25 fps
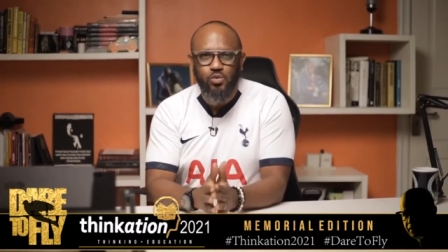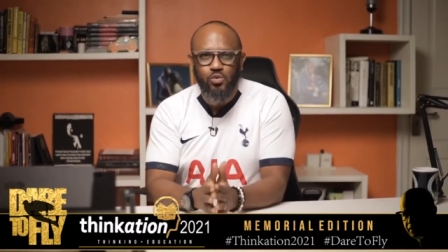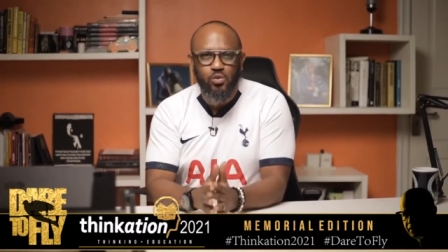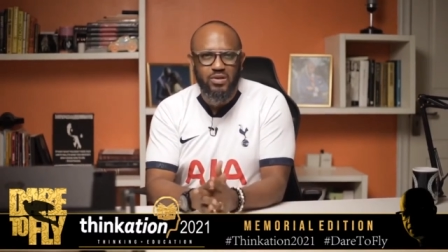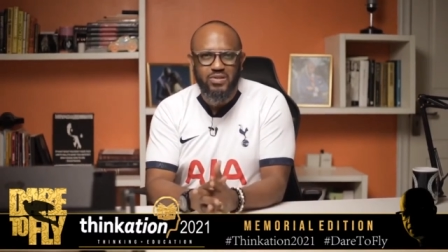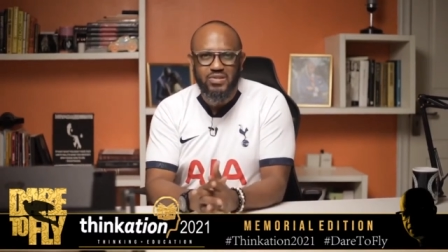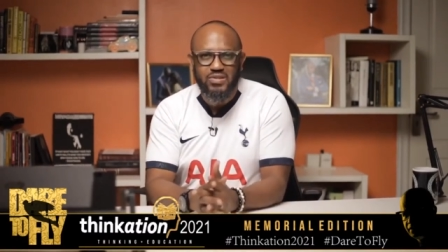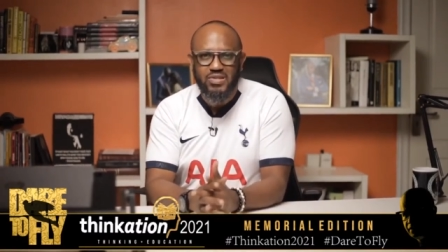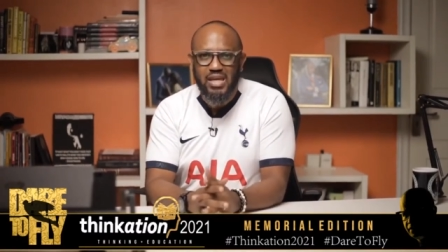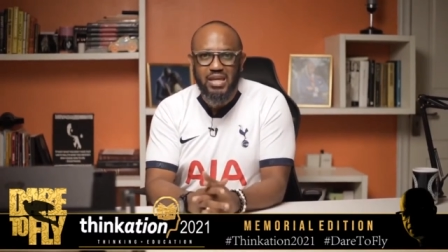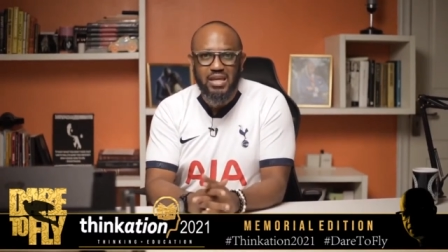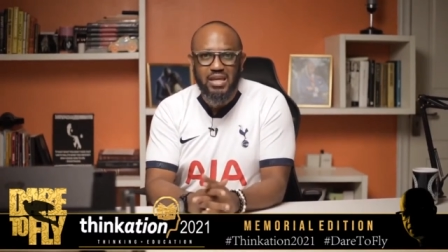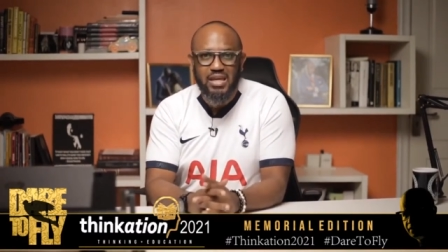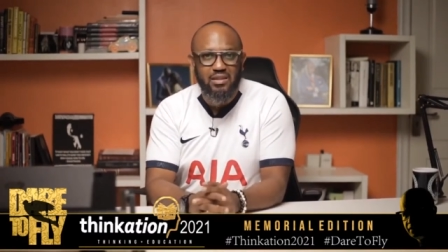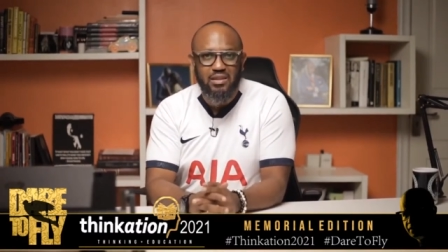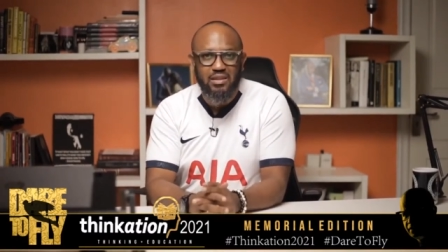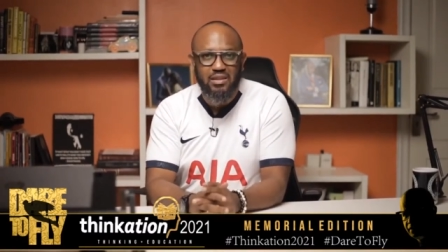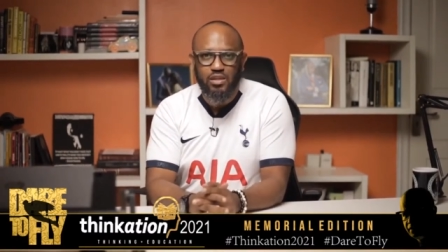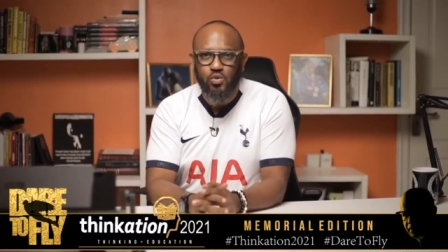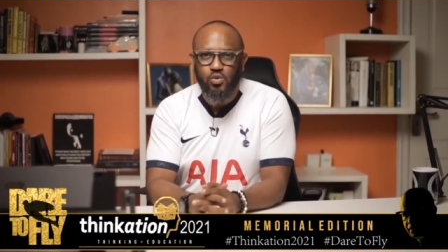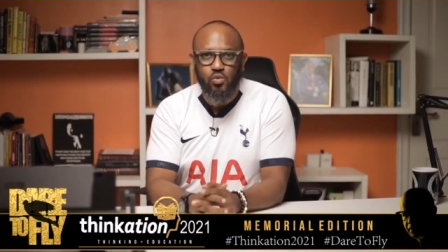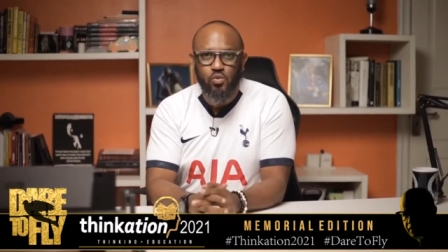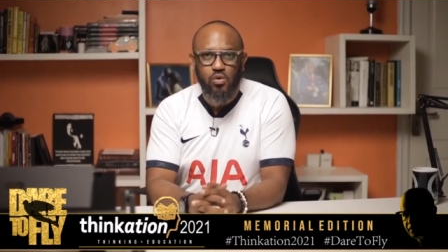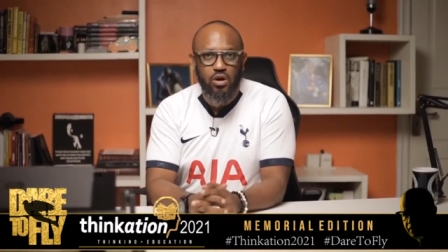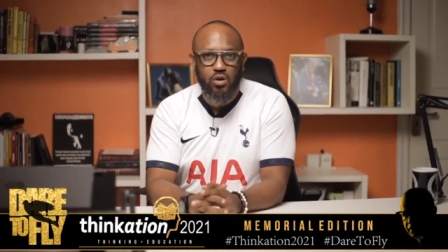you are taking
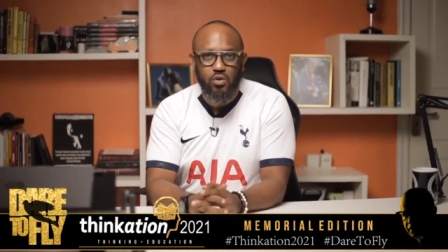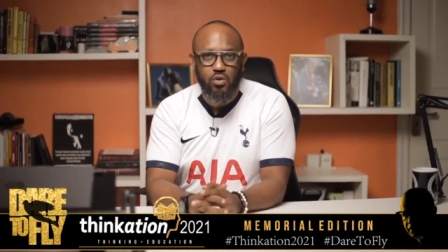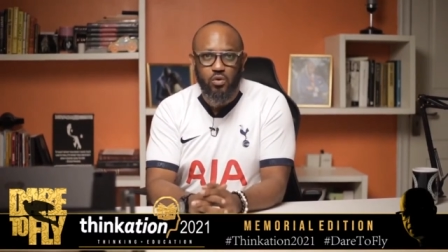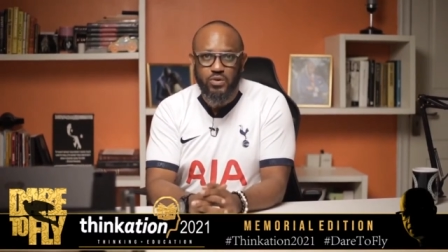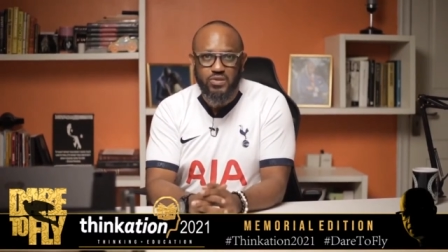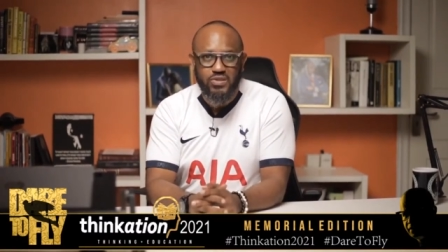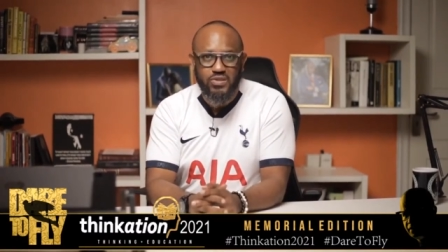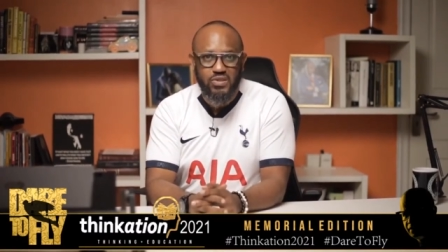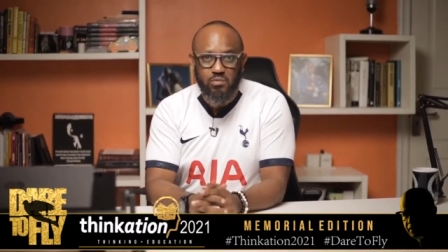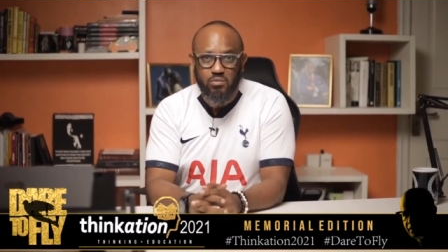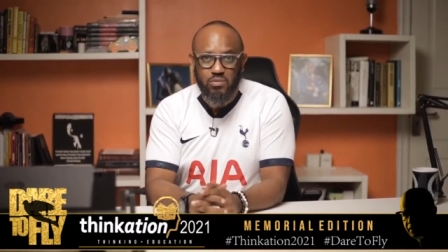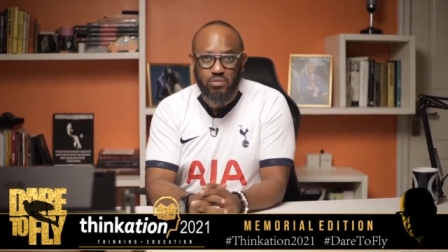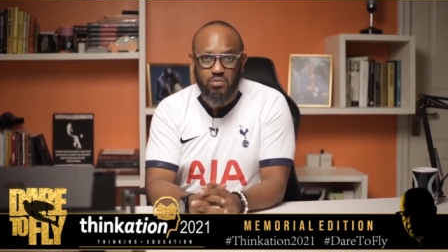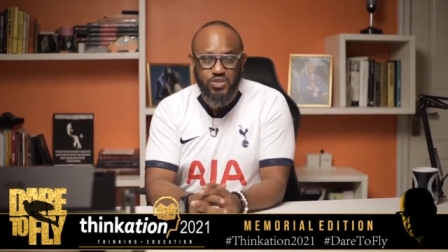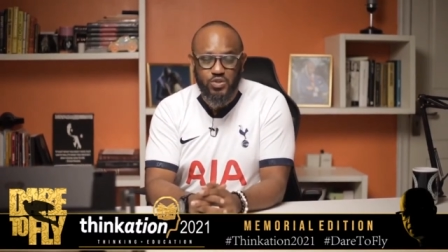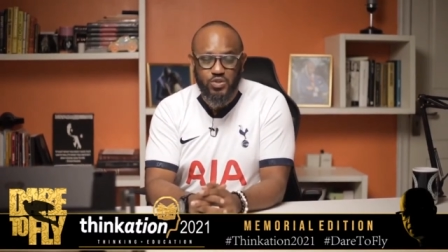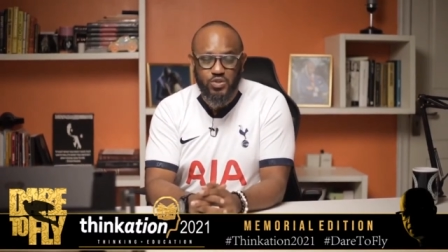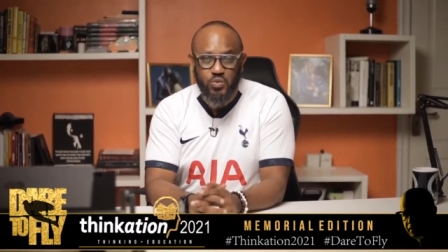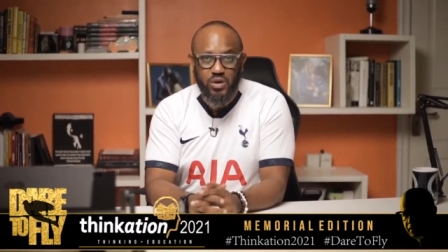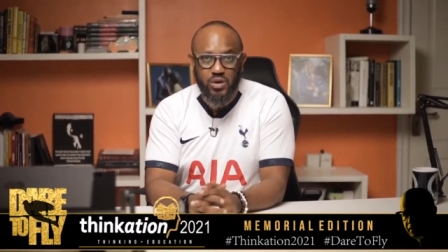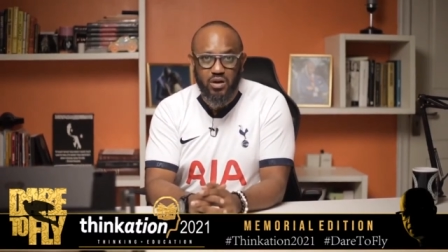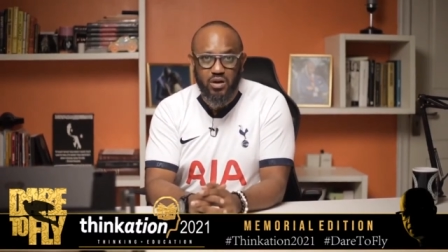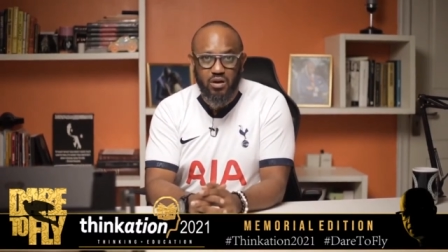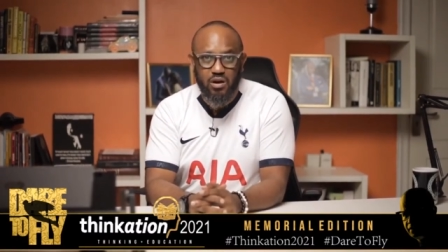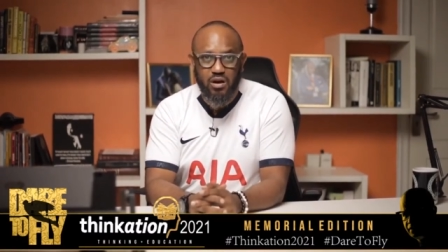that you are going to miss,
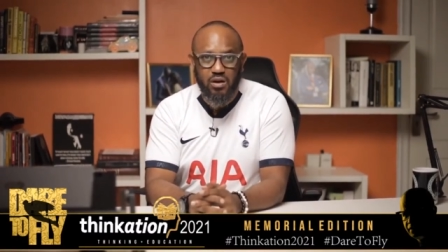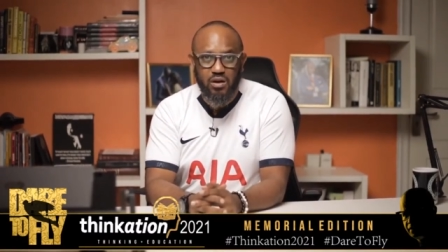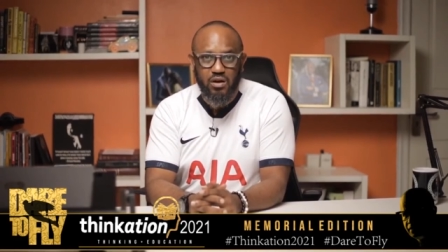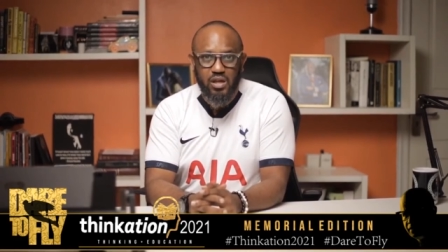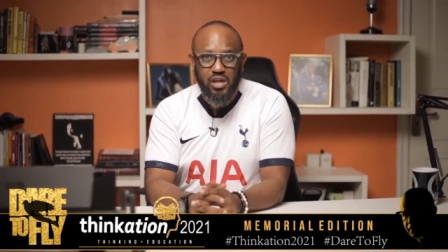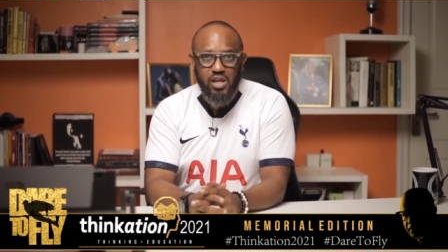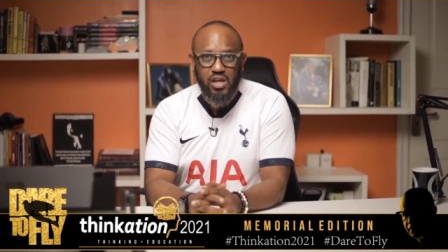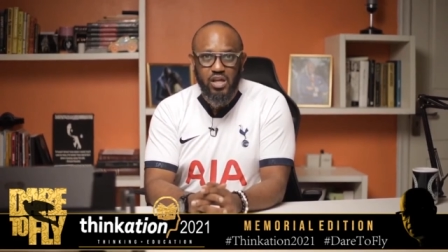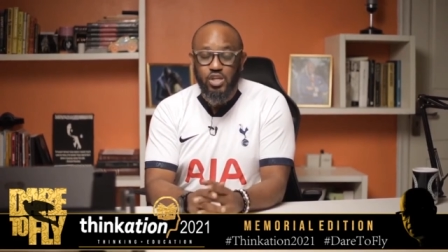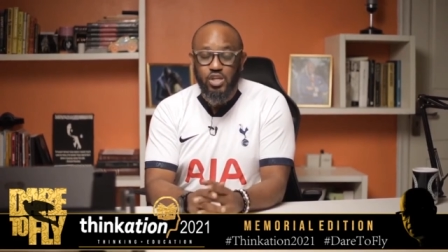sweetheart.